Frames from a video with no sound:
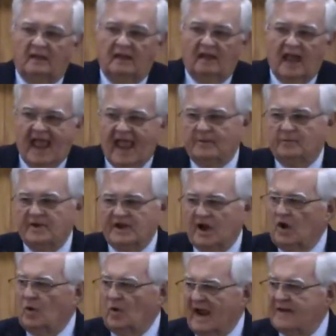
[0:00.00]
And we
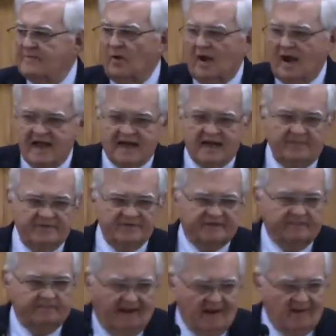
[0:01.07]
know Abraham is
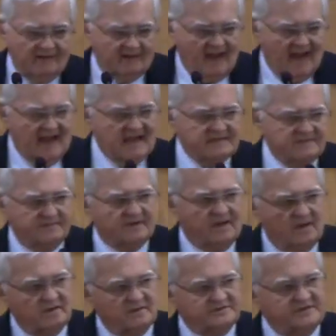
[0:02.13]
in paradise
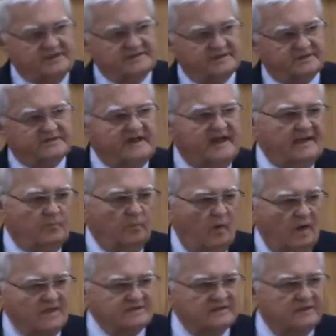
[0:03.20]
because Jesus said he
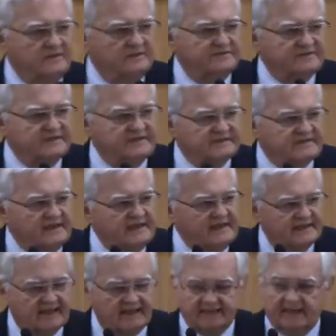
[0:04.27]
was in Luke
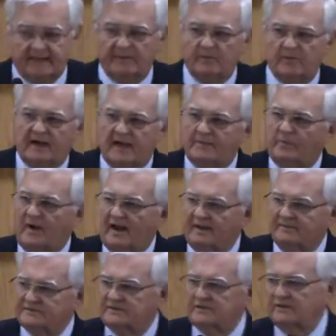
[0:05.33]
16. Now tell me what
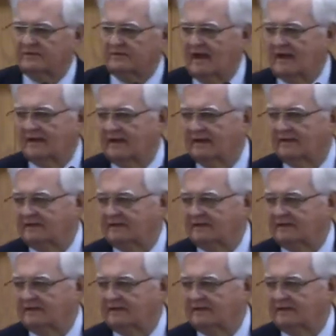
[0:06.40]
Abraham's doing right now.